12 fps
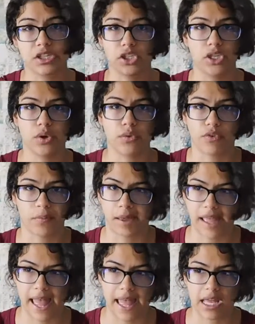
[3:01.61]
to do for my
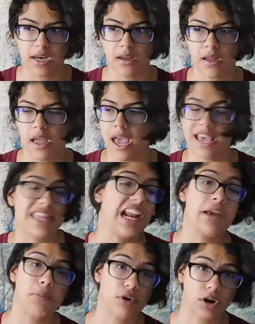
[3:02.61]
head, and then
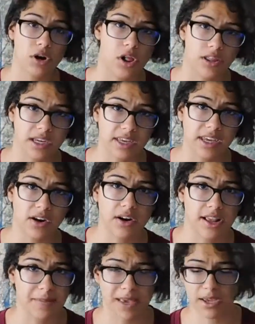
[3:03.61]
I put it all in here
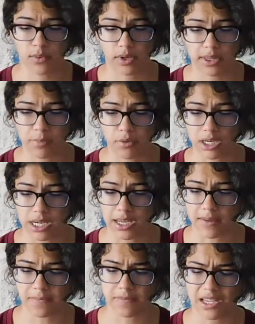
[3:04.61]
and I make it really
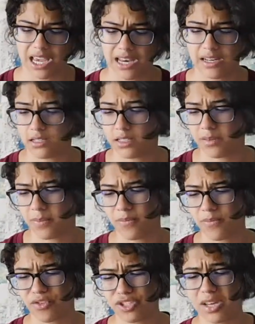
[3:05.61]
pretty. And
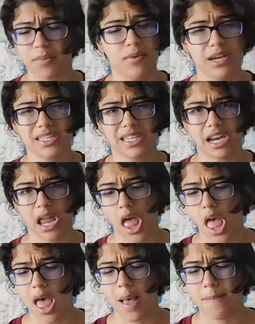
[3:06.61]
for some reason,
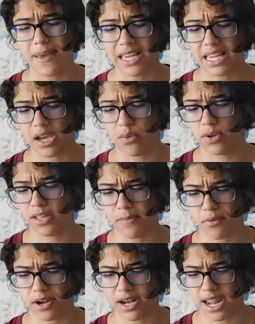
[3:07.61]
making it really
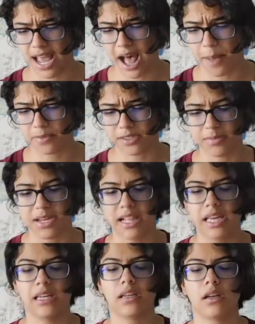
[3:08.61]
pretty helps me
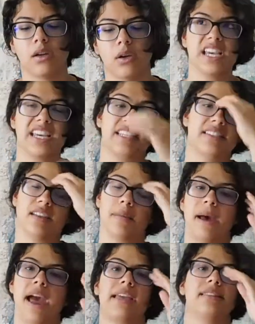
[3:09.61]
like take a step
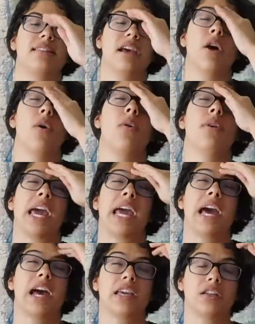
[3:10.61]
back and say, oh,
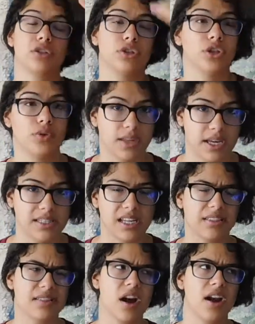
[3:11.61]
okay, I can do this.
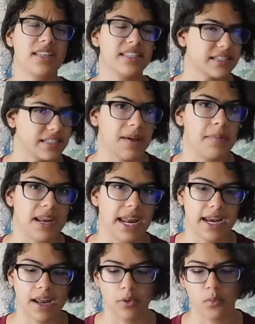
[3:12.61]
It's not as
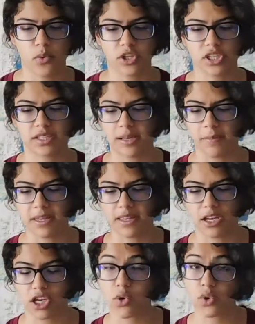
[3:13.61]
intimidating, which is something
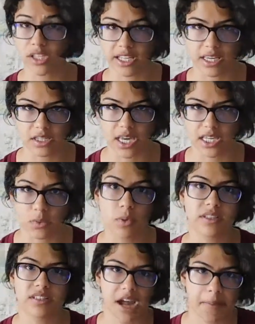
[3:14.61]
that usually is
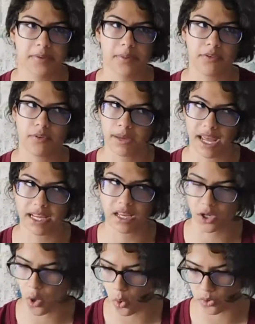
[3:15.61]
what stops me from getting
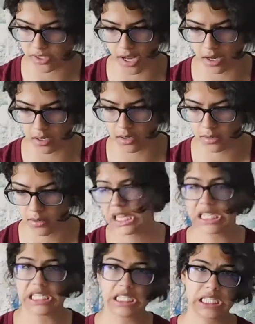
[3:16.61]
a goal done.
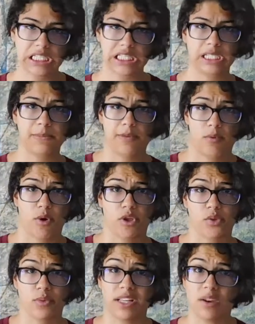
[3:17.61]
This is a system that
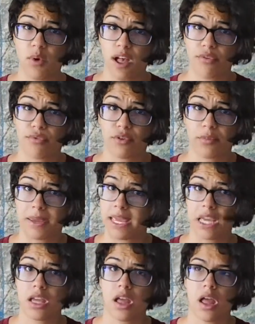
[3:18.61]
works really well for
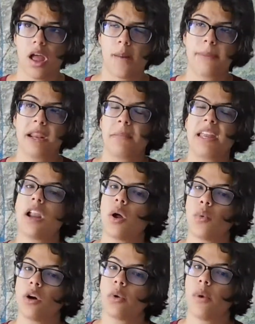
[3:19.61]
me, but it may
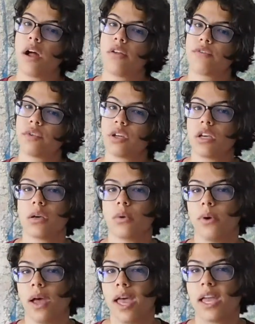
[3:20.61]
not work well for
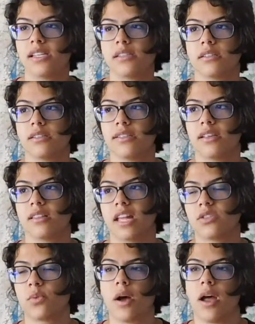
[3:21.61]
you. And
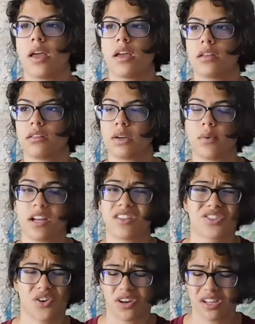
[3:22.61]
that's why, like when I
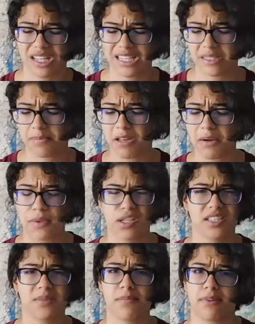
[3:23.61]
started this,
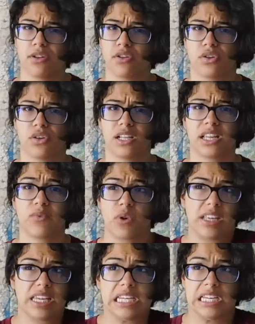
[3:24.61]
minimalism bullet journaling
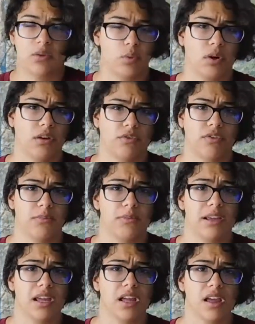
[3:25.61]
really didn't work for
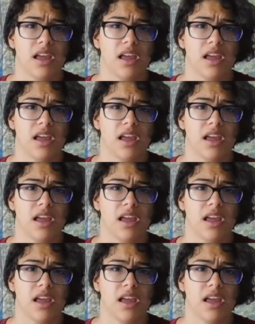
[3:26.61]
me.